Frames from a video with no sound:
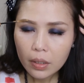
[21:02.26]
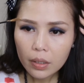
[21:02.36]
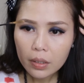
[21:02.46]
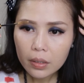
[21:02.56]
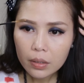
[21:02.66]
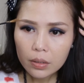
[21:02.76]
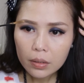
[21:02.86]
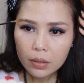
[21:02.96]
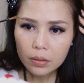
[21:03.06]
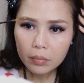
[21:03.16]
and
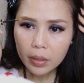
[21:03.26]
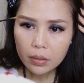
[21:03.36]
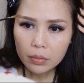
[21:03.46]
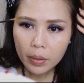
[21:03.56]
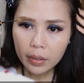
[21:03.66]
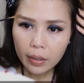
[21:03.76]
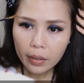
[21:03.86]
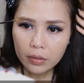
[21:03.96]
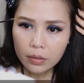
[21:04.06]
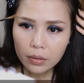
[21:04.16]
it makes my
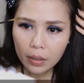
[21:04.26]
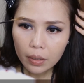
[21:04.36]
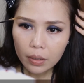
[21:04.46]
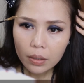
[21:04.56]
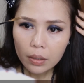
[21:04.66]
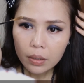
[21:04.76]
hair stay